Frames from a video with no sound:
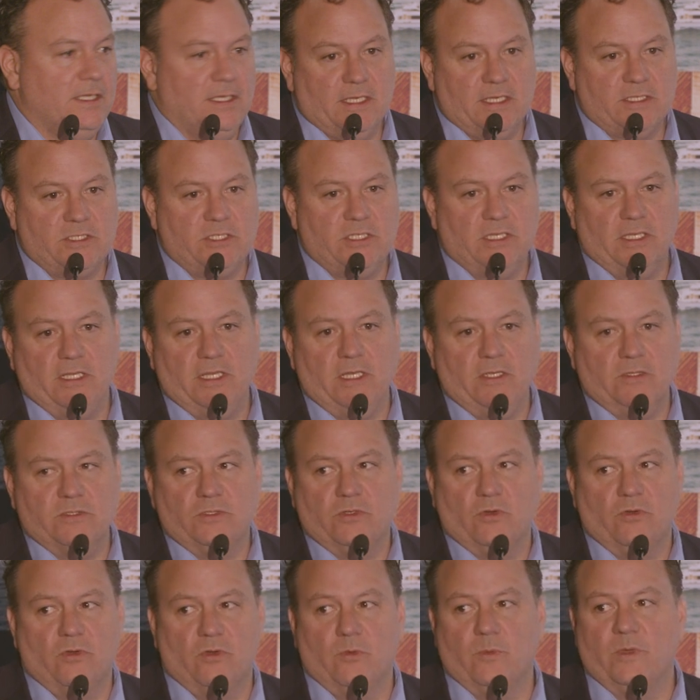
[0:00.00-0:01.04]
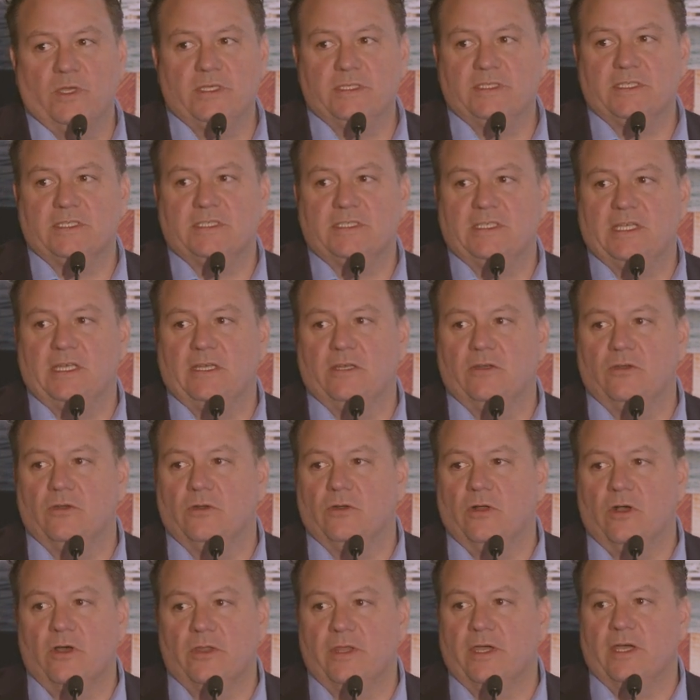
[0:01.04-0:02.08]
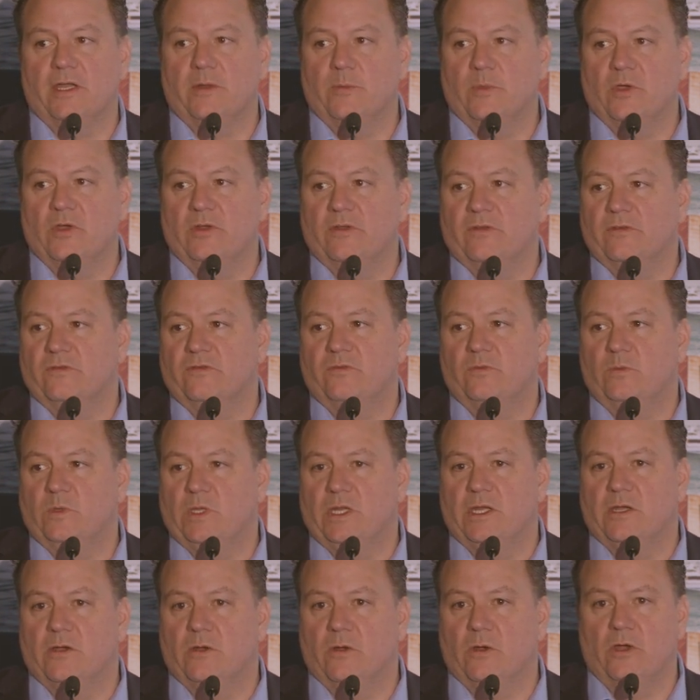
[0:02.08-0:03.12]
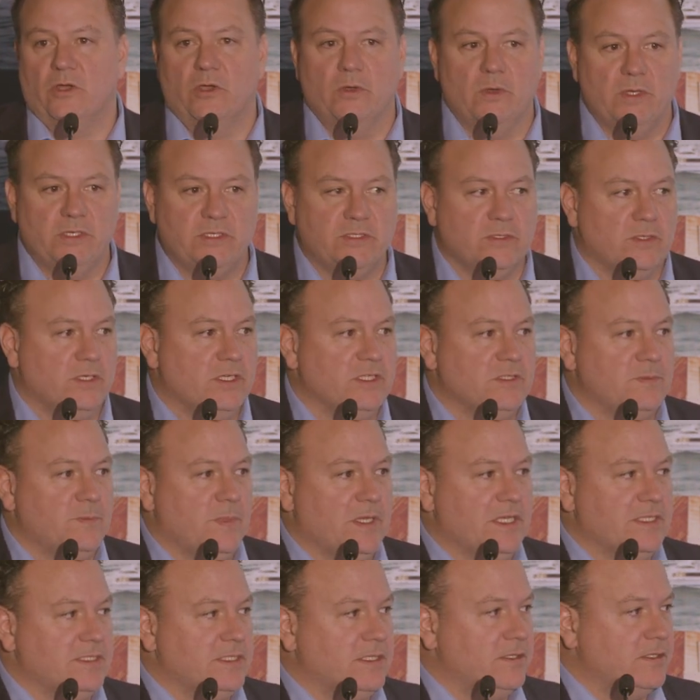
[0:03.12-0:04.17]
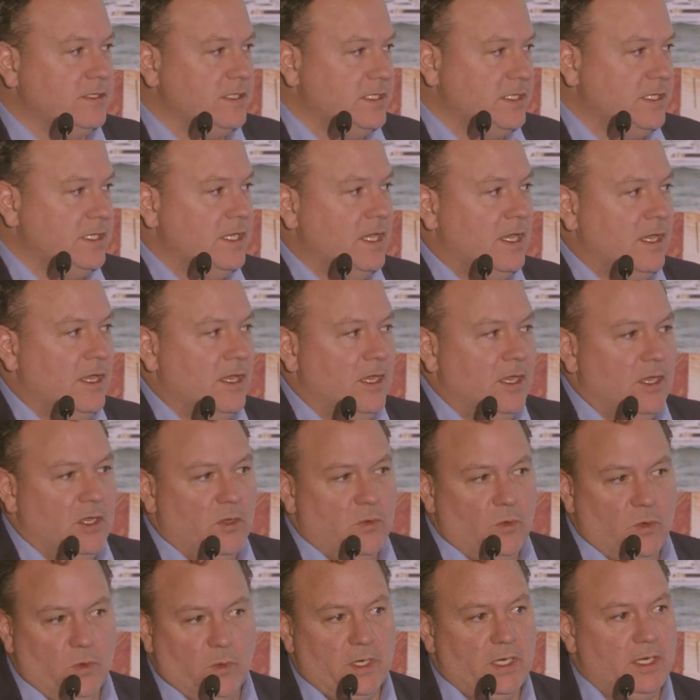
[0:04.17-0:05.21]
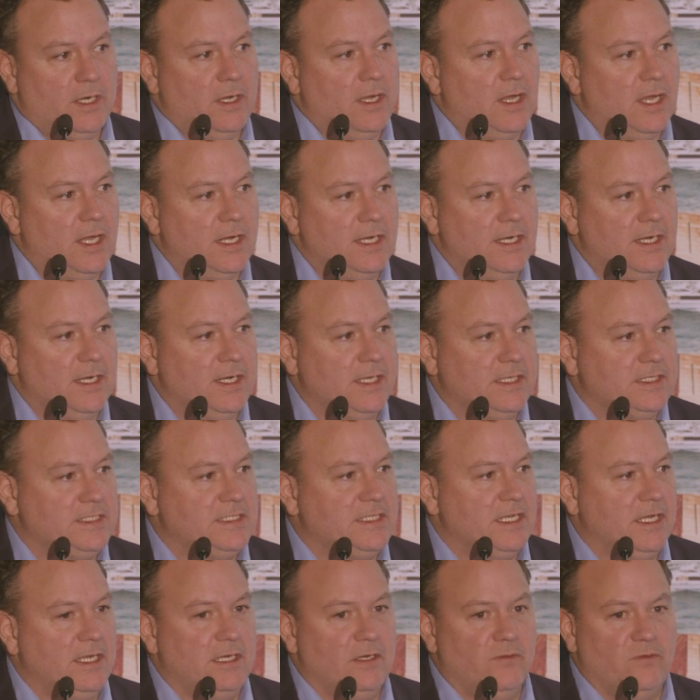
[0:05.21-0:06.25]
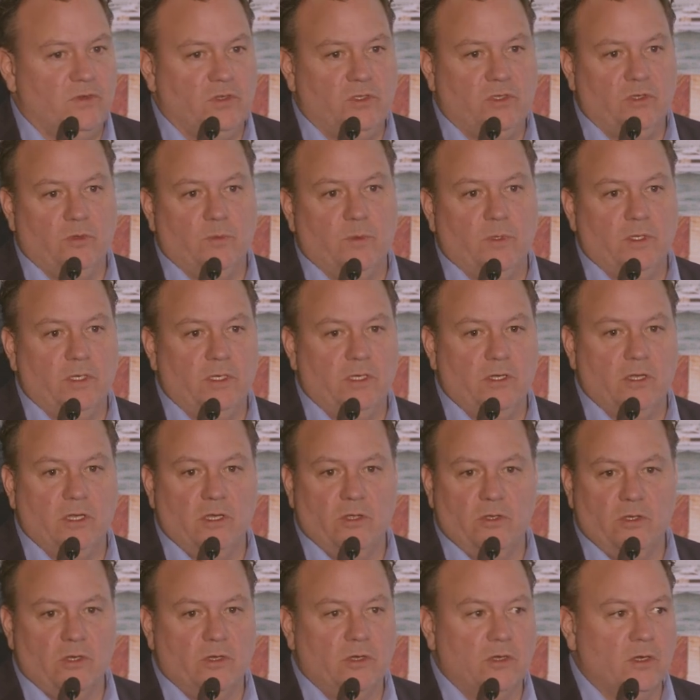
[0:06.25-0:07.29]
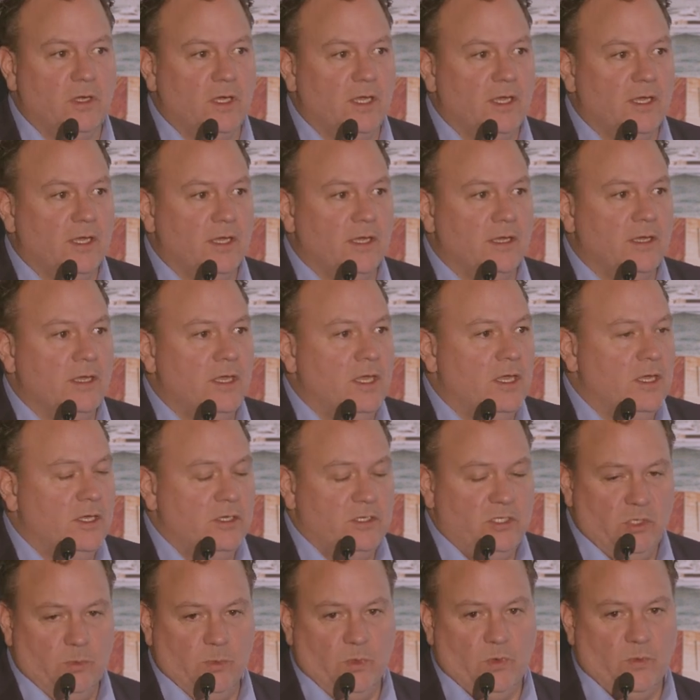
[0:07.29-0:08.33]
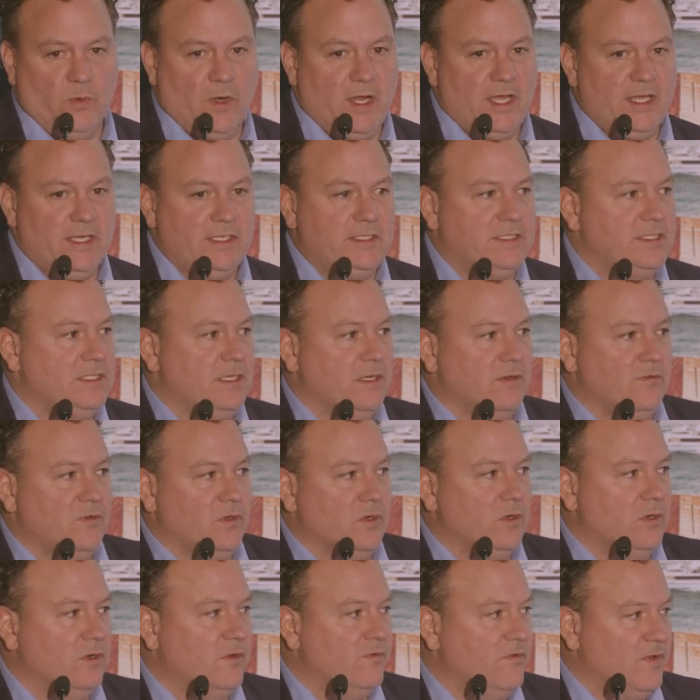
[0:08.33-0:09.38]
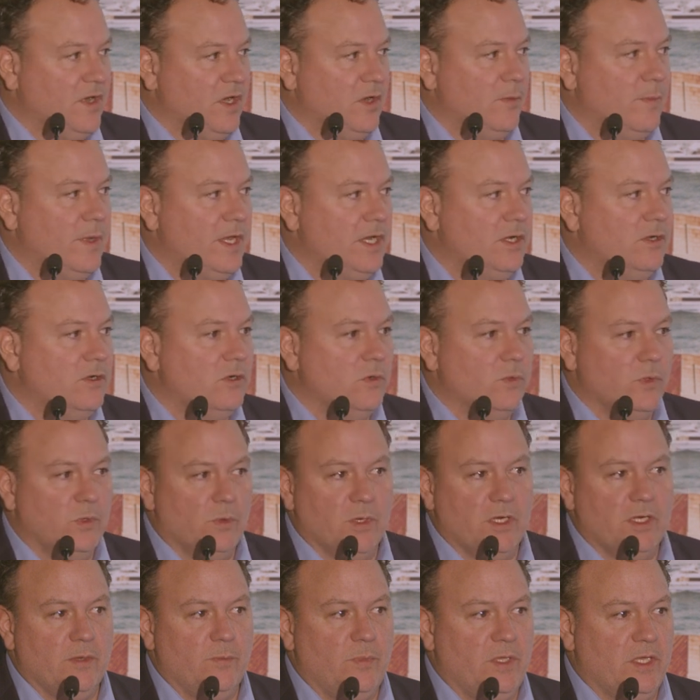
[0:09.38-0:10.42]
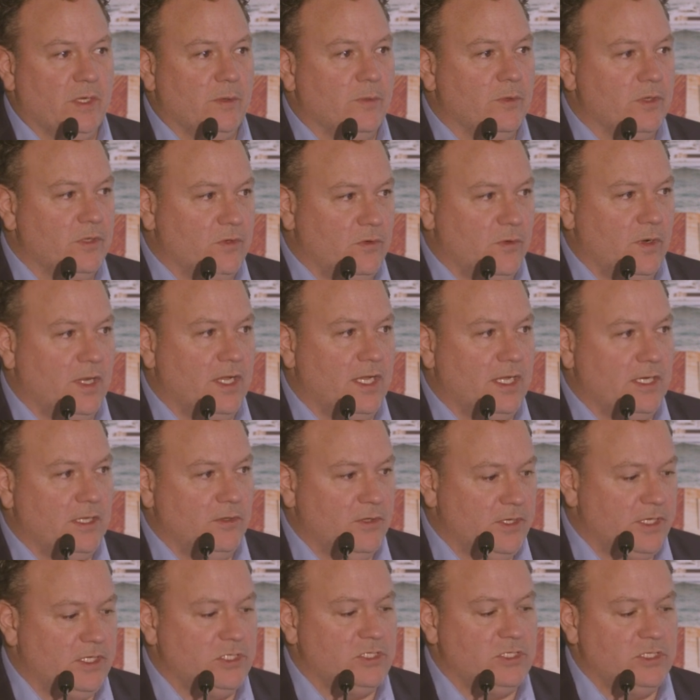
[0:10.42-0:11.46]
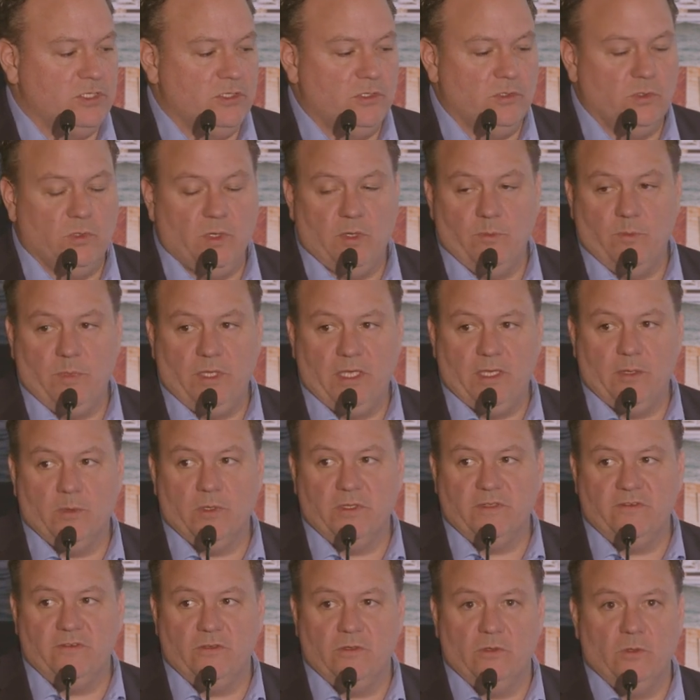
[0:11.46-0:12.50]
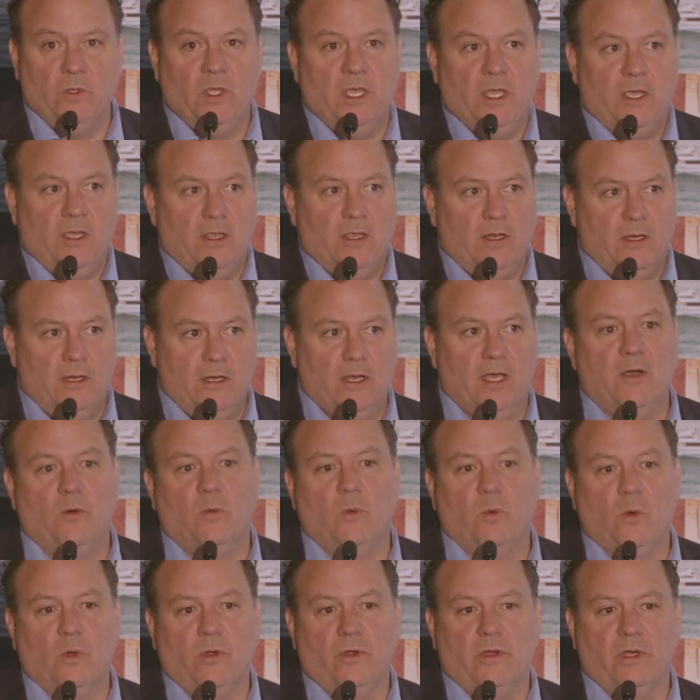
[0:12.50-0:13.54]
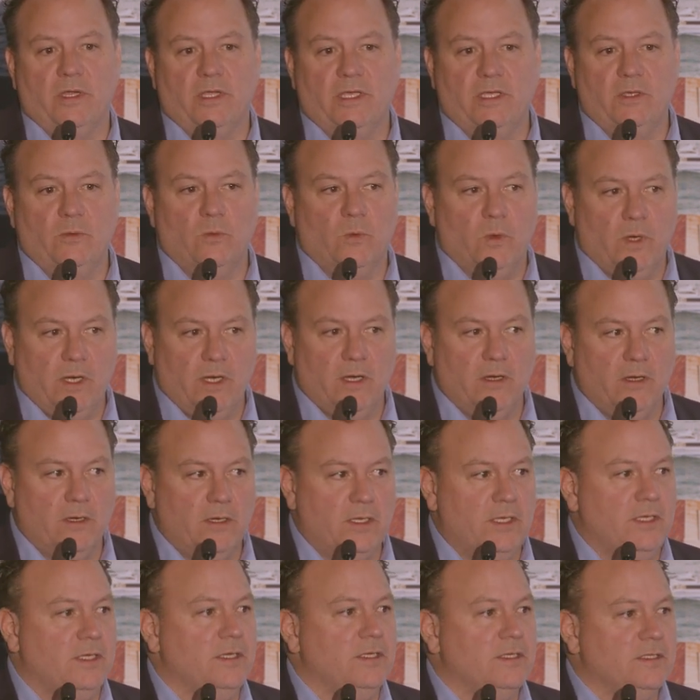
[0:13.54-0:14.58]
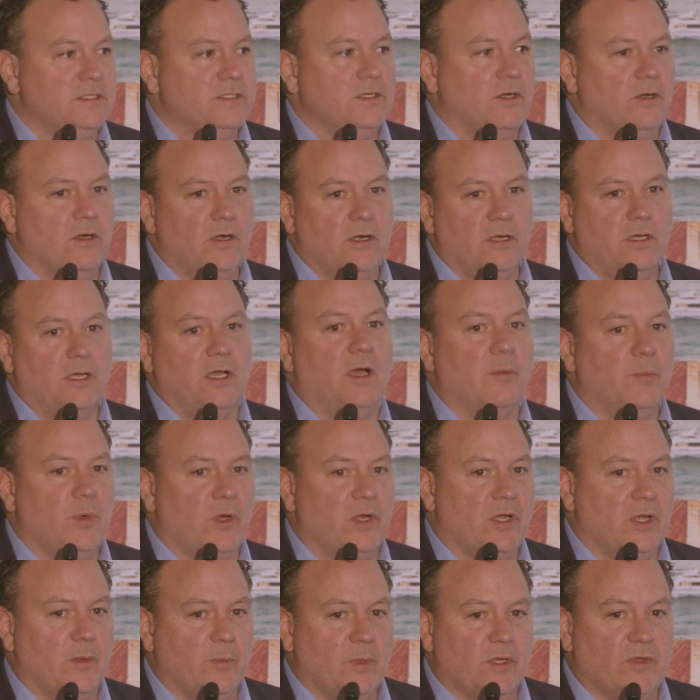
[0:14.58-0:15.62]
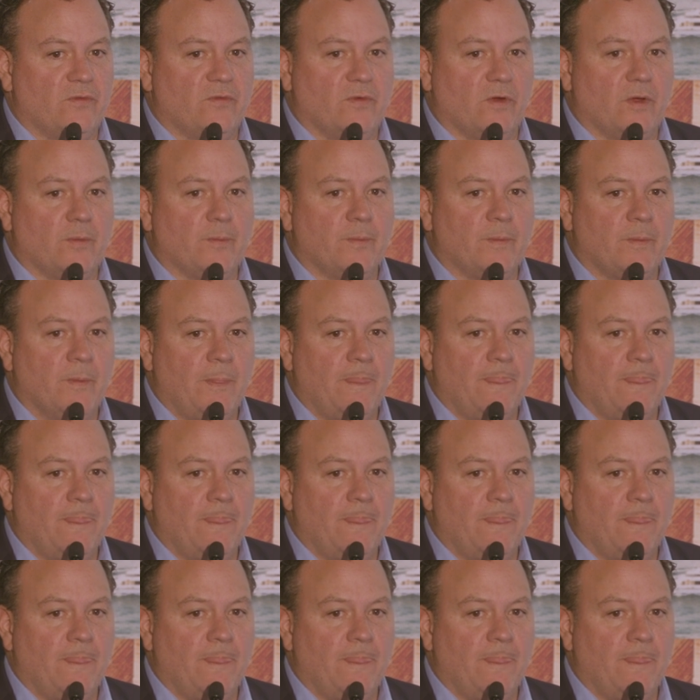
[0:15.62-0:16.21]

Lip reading: ESG, and they use IRMA as a standard. All the automotives, you know, are going to it. It's basically, we want an audit on site of your human, you know, your human rights, of your environmental. We want to be able to grade and look at you and be able to not worry where is our copper coming from.